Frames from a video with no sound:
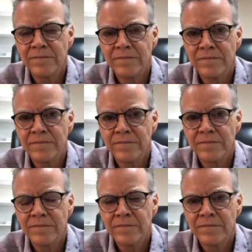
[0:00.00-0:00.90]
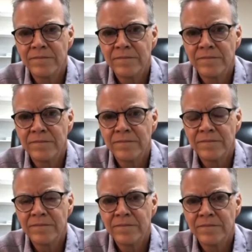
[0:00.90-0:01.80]

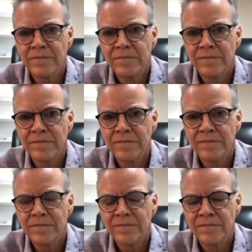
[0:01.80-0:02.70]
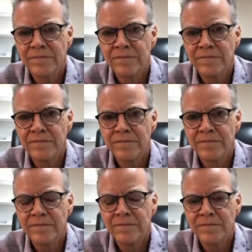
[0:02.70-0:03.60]

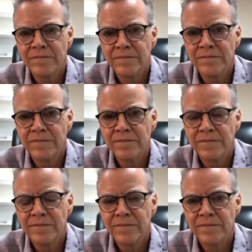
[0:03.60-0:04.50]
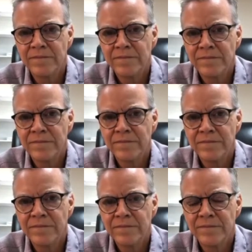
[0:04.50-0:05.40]

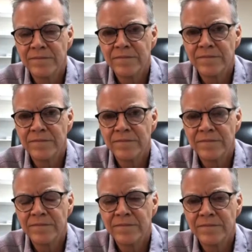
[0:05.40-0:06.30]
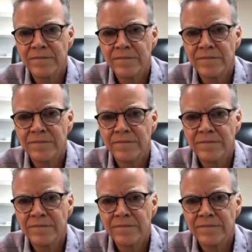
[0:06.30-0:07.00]
[no speech]